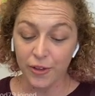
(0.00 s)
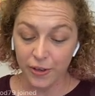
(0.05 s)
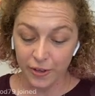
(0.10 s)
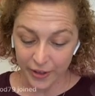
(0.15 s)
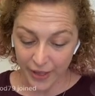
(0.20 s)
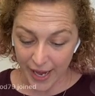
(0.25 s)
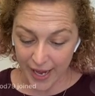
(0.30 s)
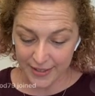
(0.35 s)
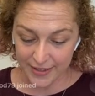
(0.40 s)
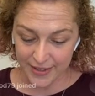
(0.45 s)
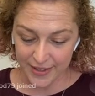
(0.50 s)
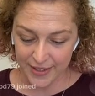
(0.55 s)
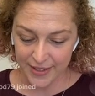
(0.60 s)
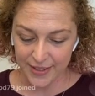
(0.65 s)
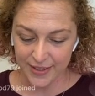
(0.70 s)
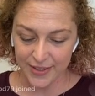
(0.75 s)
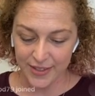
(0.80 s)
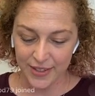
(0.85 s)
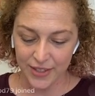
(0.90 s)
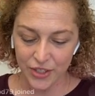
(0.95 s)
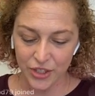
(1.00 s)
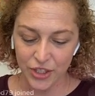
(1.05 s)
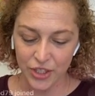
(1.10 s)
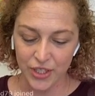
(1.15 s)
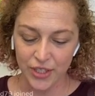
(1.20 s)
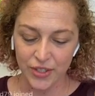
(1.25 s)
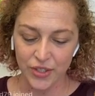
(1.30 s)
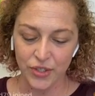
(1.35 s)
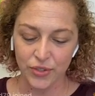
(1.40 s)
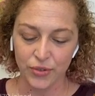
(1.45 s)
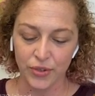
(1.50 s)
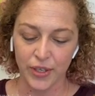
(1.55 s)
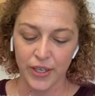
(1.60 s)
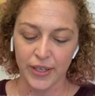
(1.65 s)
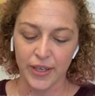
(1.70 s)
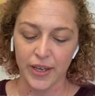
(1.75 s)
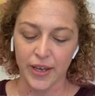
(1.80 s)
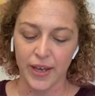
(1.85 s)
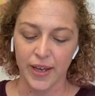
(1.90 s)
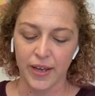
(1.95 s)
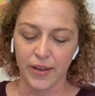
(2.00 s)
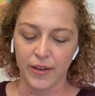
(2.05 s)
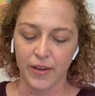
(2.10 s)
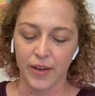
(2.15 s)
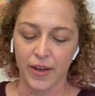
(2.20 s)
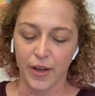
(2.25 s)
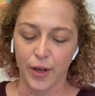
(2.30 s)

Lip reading: classes. She is doing a